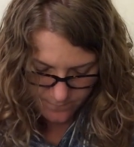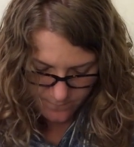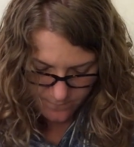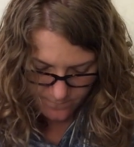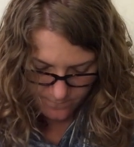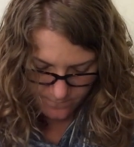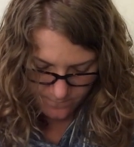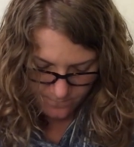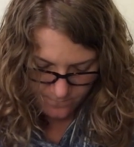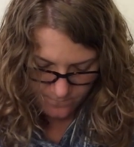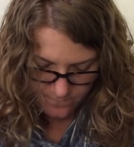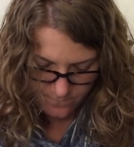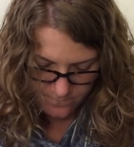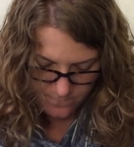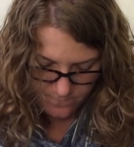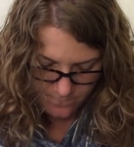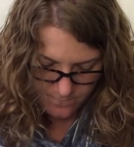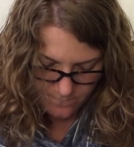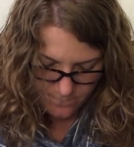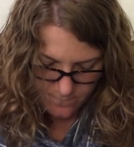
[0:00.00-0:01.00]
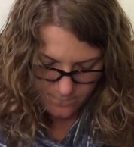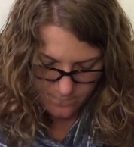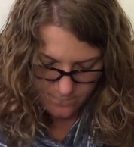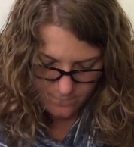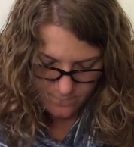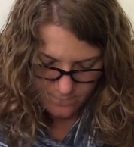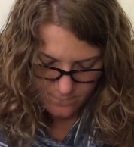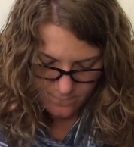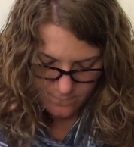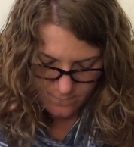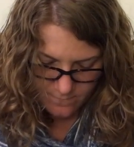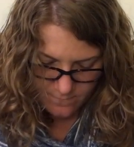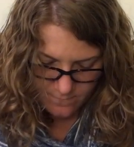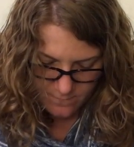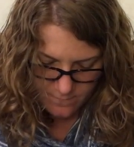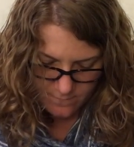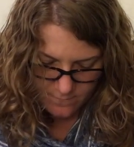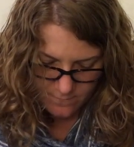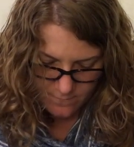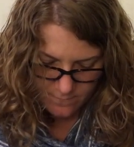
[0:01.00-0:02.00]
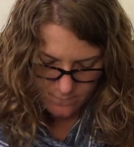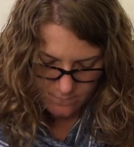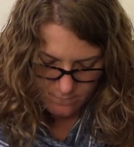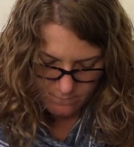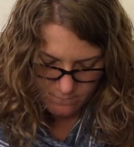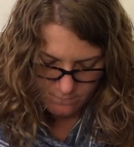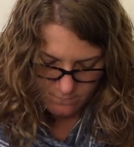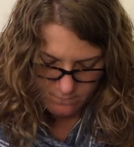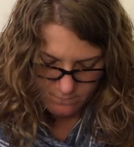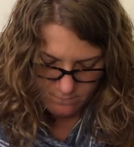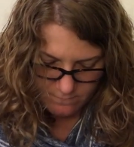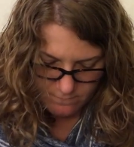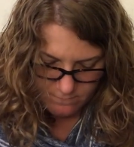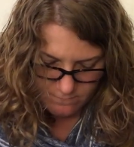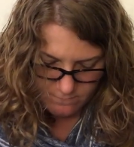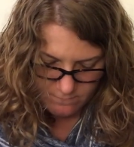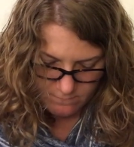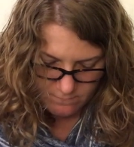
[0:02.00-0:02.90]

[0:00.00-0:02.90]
Nobody speaks.